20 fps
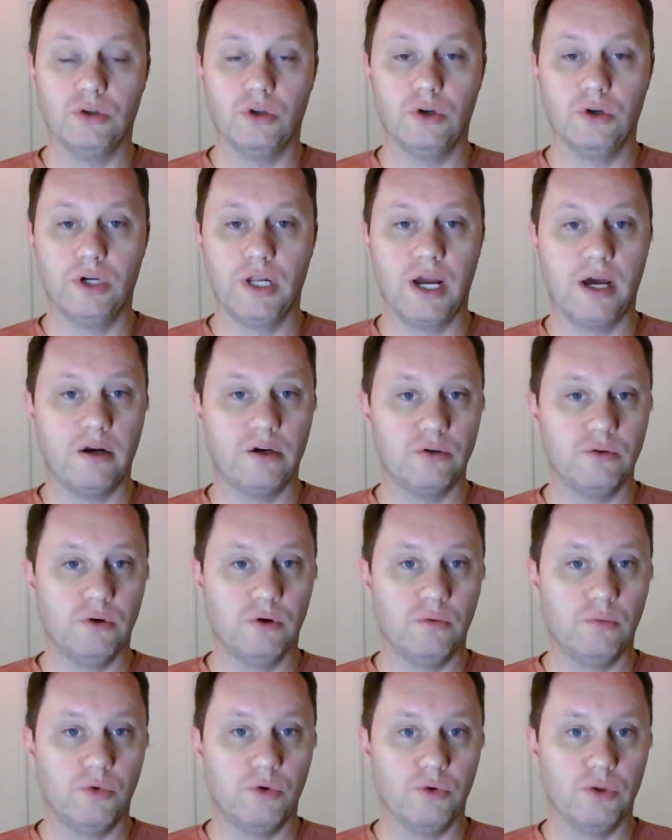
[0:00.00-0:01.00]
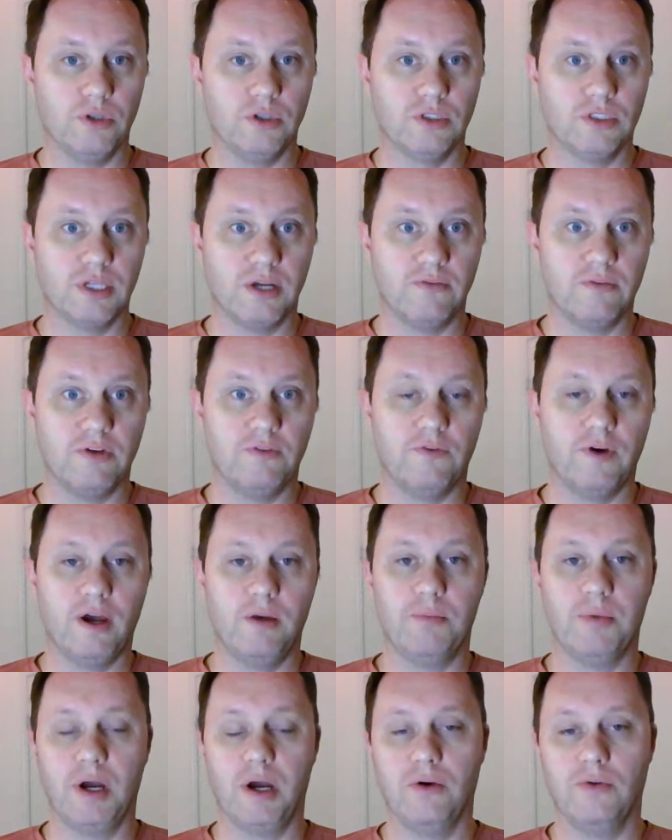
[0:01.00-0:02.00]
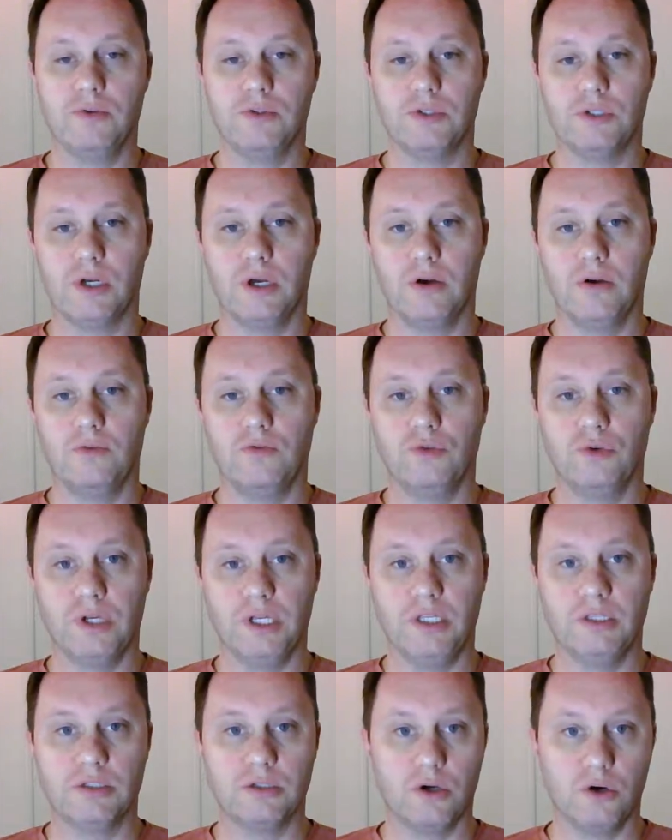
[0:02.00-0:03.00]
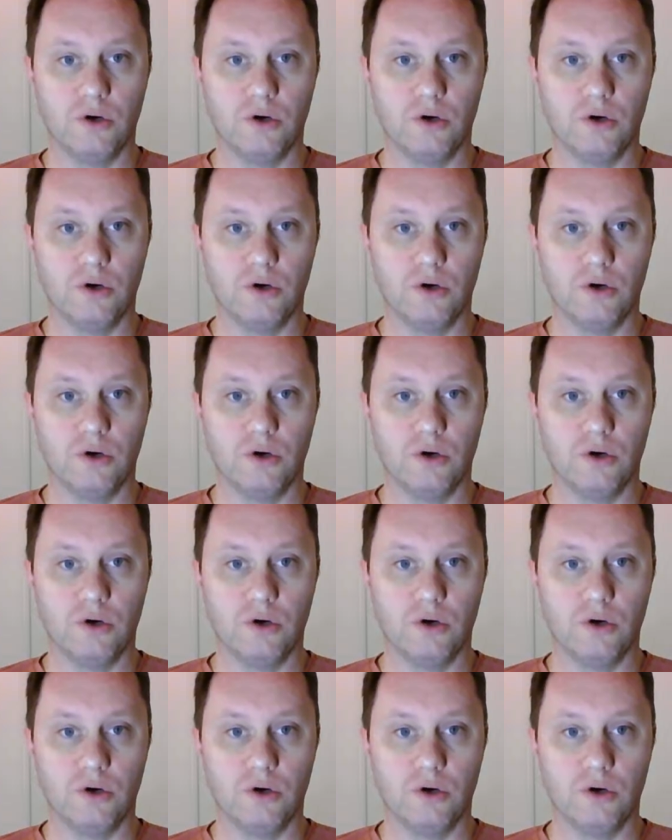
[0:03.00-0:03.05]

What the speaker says: learn how to grow more than 75 pounds of greens,